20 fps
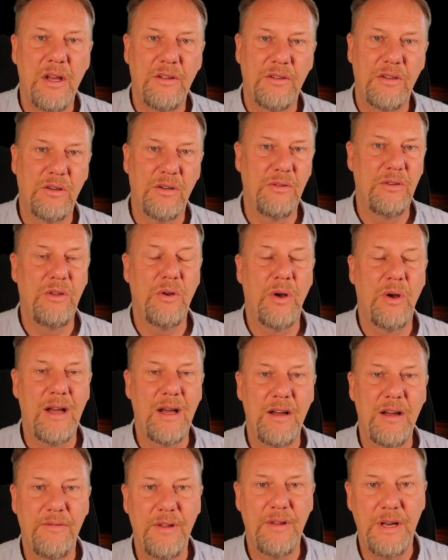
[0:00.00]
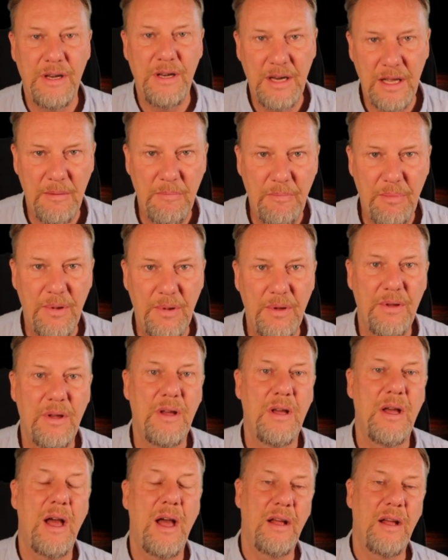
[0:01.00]
So you have nib
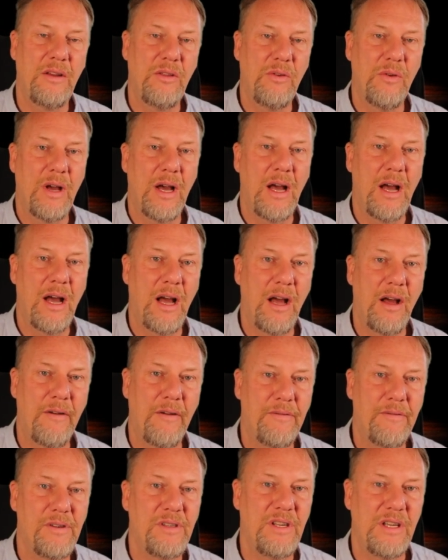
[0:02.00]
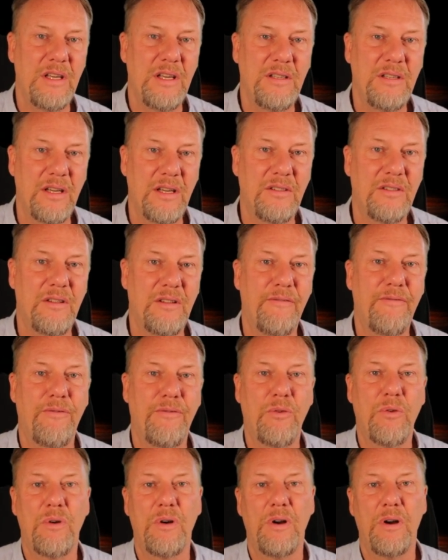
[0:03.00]
and you have
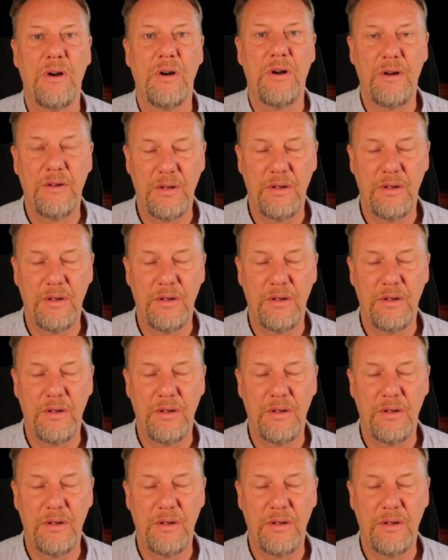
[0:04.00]
G64